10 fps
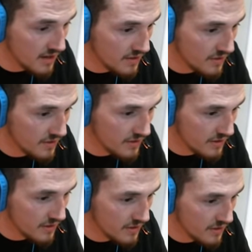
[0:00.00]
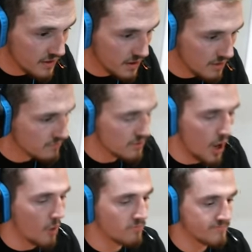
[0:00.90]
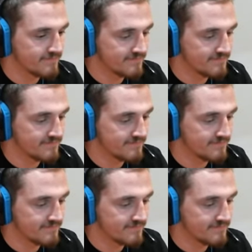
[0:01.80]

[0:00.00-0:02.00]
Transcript: I guess. No. I don't